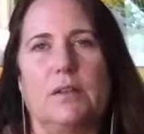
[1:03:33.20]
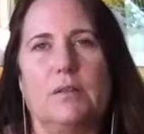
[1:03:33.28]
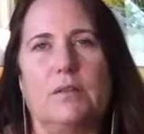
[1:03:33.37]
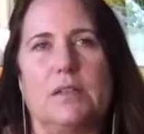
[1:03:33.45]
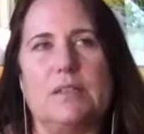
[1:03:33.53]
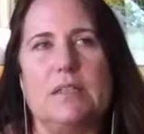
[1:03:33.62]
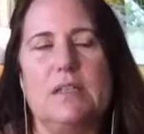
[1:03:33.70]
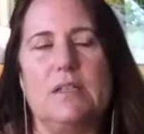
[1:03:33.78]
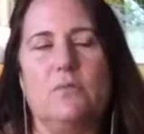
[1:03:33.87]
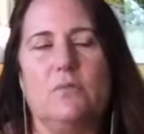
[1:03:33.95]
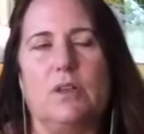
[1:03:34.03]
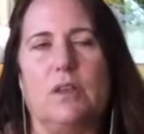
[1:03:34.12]
the
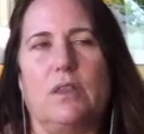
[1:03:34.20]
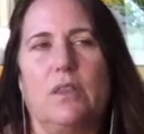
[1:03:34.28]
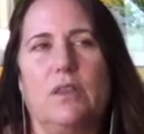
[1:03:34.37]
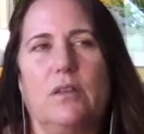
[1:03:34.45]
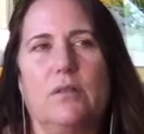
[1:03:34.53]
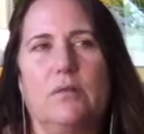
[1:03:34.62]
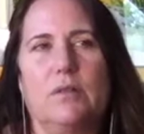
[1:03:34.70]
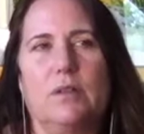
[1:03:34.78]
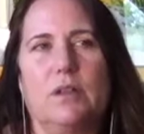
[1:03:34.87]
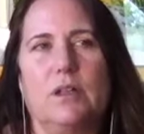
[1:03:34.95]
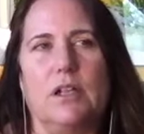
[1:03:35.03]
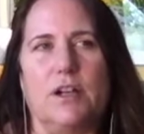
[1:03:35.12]
scene with
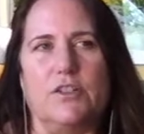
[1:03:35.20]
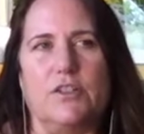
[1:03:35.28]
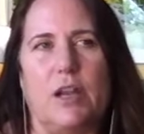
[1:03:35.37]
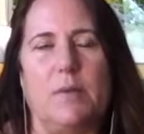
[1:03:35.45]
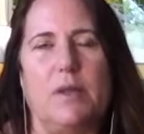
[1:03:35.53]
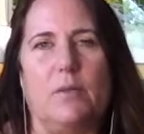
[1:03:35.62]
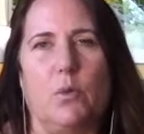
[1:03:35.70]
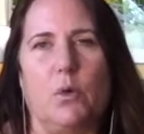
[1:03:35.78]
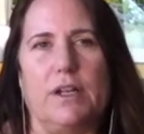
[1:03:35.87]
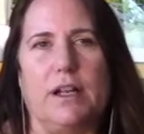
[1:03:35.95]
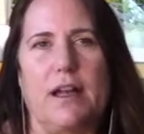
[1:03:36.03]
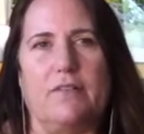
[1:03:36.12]
Claire and Jamie the
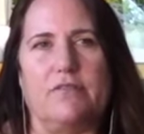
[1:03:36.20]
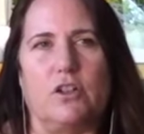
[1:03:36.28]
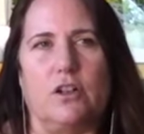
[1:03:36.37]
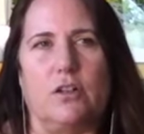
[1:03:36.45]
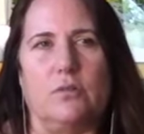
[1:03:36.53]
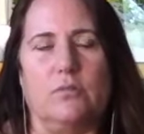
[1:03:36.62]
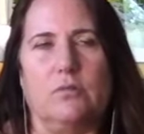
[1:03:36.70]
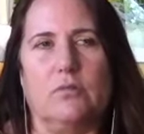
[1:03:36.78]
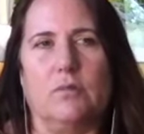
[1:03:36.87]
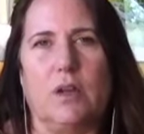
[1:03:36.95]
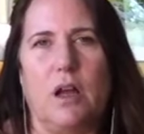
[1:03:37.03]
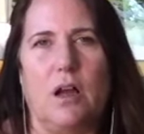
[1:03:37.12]
morning after
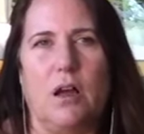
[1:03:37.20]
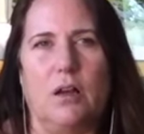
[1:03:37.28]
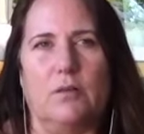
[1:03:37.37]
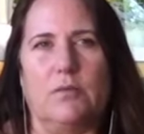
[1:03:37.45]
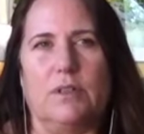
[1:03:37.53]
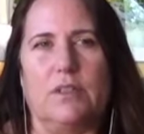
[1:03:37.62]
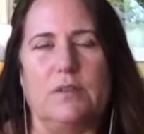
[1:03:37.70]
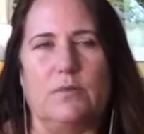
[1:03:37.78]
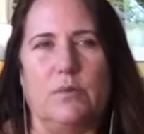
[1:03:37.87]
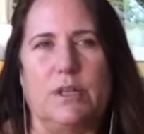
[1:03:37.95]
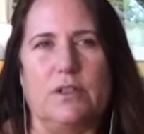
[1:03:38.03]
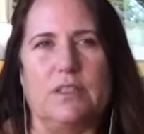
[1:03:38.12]
is a
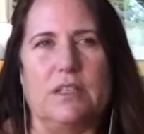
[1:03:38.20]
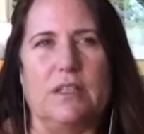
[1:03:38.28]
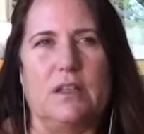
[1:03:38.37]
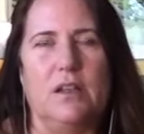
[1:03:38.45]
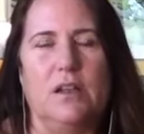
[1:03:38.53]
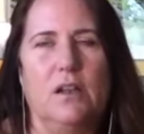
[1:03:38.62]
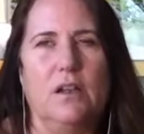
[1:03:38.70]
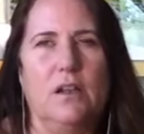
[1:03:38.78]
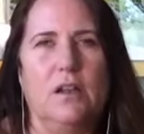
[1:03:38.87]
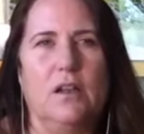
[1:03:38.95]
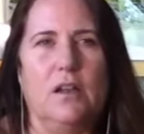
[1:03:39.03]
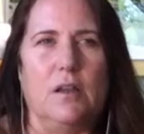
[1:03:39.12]
weird scene
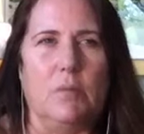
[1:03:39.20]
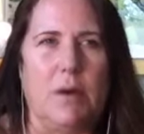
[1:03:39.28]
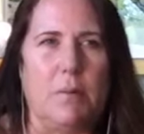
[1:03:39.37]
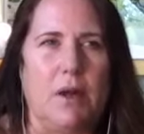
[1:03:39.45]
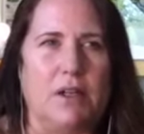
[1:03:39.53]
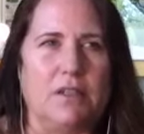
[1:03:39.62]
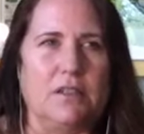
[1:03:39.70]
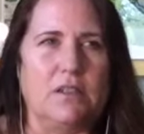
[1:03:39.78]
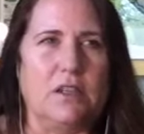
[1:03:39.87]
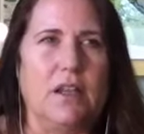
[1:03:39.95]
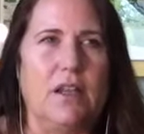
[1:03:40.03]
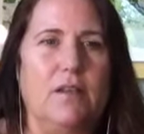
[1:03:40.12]
in my mind.
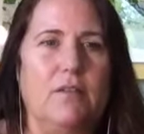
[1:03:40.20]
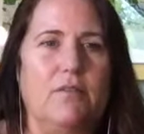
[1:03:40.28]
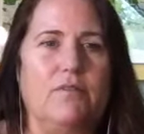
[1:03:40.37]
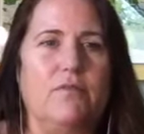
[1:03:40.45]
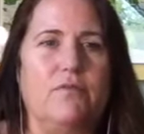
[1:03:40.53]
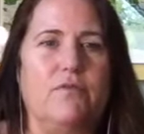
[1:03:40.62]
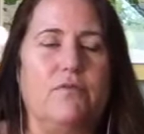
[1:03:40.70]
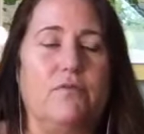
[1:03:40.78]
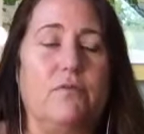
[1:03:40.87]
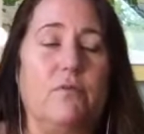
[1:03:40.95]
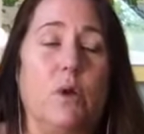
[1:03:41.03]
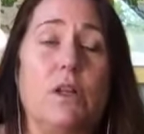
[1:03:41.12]
And
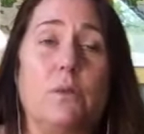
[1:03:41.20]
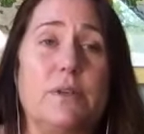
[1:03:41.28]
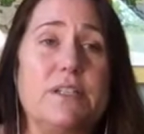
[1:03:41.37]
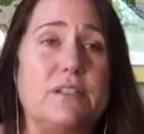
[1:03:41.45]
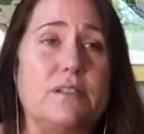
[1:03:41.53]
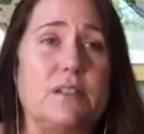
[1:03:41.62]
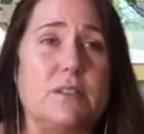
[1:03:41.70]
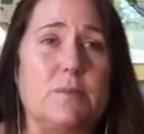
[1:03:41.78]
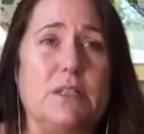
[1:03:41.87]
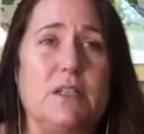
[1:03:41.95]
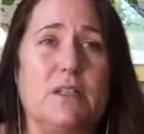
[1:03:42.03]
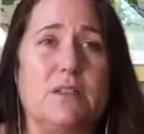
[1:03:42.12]
one of the reasons is
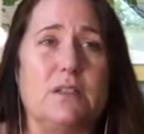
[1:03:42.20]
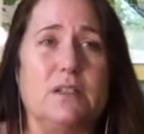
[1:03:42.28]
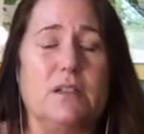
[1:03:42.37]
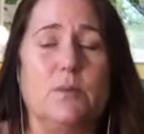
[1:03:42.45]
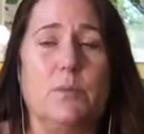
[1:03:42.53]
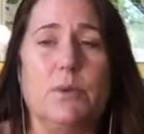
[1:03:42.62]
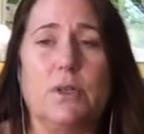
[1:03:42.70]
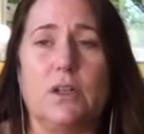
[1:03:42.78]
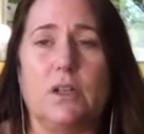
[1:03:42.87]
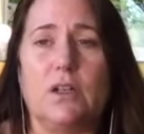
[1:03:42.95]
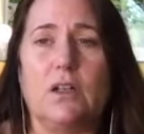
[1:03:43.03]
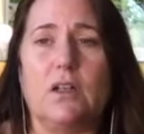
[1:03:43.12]
because in the book,
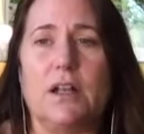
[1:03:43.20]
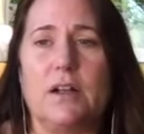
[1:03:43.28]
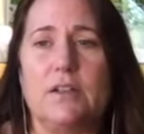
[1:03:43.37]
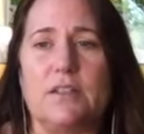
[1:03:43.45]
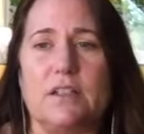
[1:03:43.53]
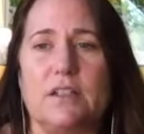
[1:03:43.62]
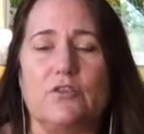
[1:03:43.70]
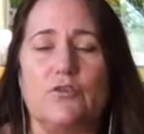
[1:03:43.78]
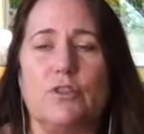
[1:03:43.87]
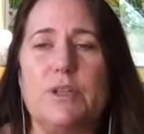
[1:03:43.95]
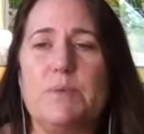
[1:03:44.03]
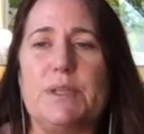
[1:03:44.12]
Claire is
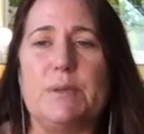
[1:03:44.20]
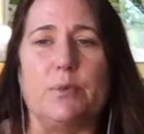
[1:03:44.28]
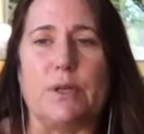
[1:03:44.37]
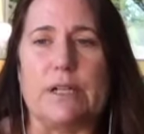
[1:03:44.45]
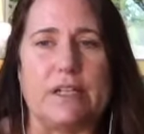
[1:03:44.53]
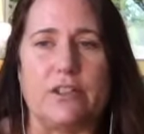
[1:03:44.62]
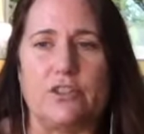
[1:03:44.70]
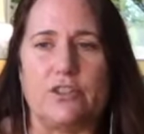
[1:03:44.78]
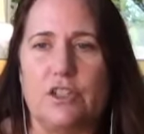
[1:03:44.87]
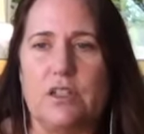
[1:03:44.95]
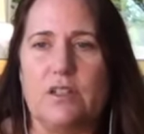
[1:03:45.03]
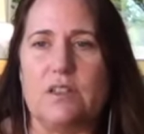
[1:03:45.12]
extremely British.
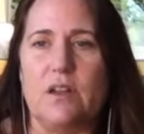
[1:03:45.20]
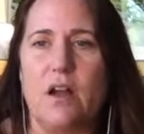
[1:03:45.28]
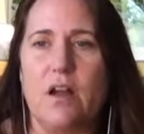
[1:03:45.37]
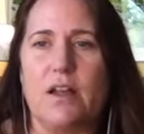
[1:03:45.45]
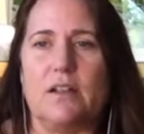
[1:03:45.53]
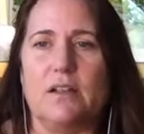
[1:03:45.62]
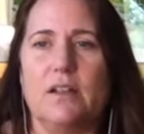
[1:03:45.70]
She's not,